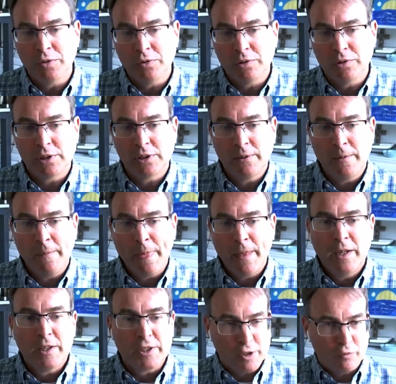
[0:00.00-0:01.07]
we choose.
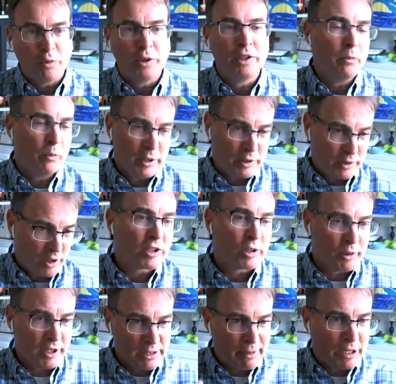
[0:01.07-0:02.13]
So if we, we
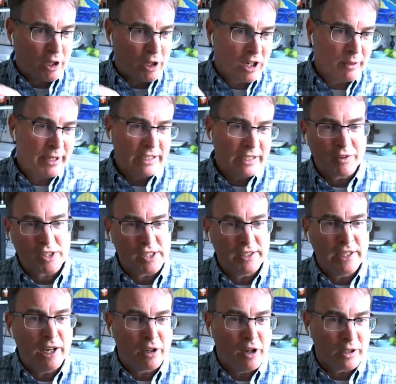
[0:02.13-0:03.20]
talked already about automating
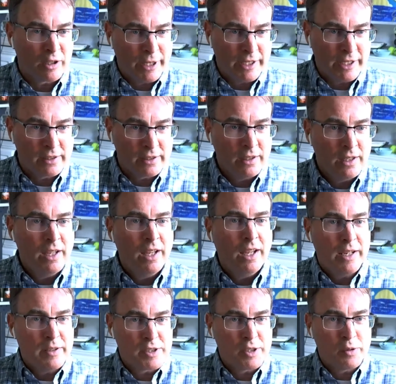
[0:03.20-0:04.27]
versus not automating.
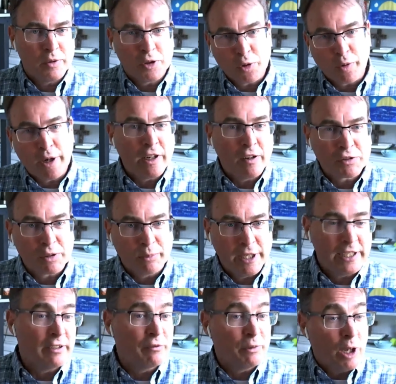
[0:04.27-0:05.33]
And so the trade offs
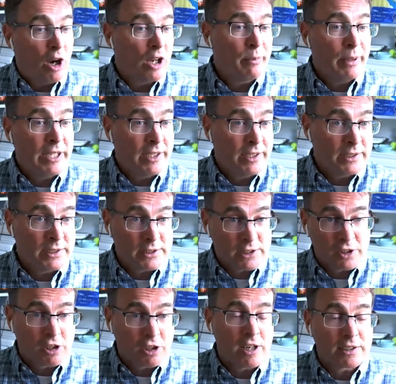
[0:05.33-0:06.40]
we're making if we automate is
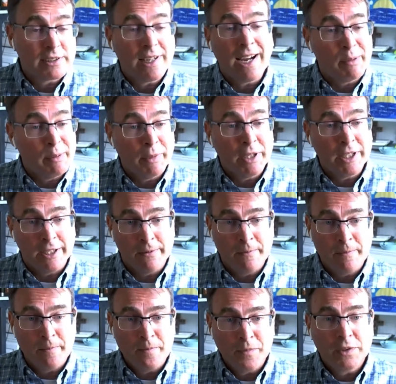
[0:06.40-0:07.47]
it's going to cost time and
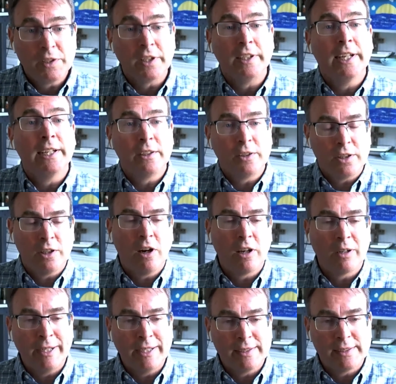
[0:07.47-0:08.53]
money to get it to the
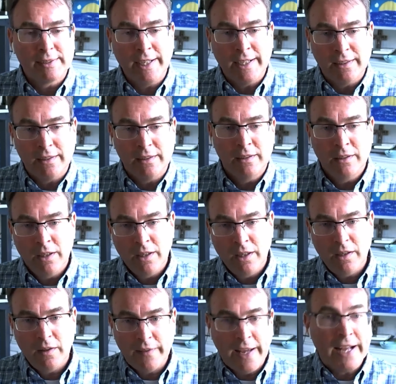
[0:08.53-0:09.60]
automated state.
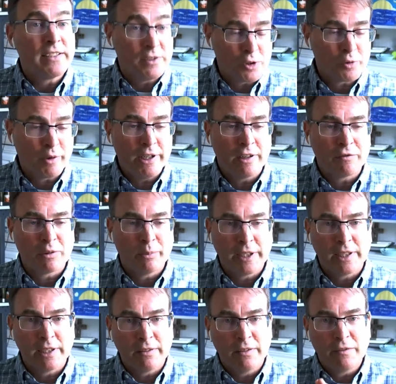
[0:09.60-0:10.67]
That's the trade off
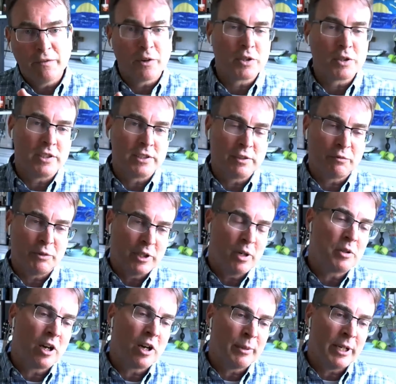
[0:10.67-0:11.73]
we're making. Versus if
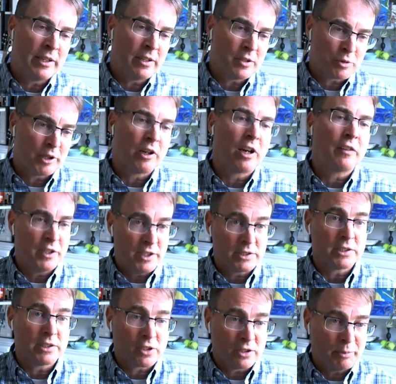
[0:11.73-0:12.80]
we don't automate, the trade off
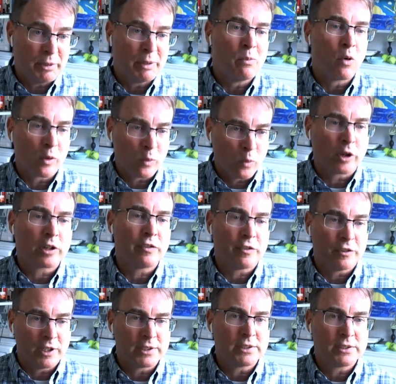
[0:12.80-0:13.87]
is it's going to be more
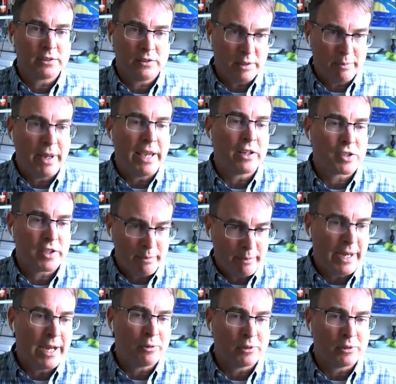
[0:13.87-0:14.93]
work for us to manage
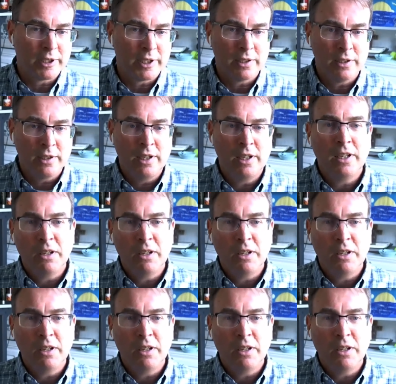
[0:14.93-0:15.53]
that manually